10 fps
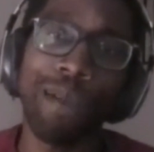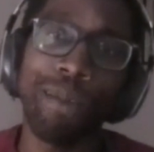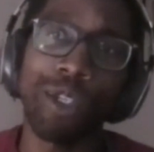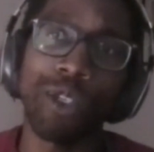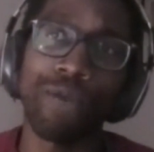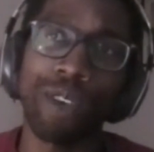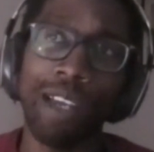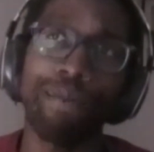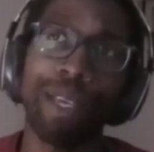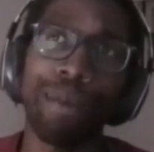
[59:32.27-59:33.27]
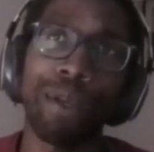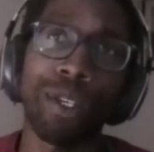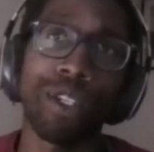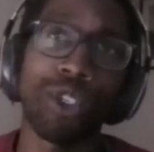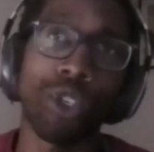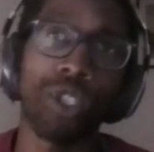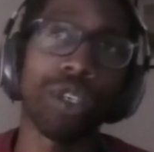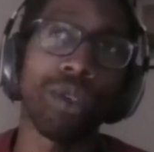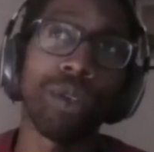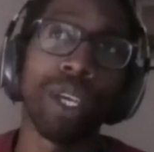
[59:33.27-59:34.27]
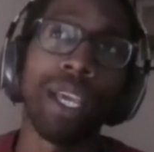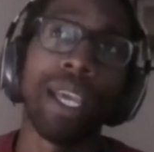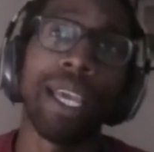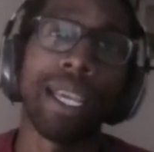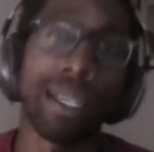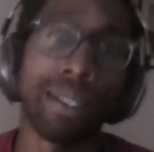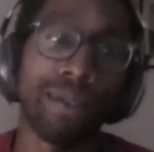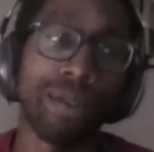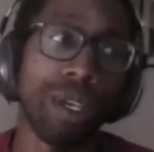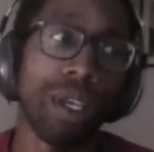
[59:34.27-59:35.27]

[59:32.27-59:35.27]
but just find people you can trust who can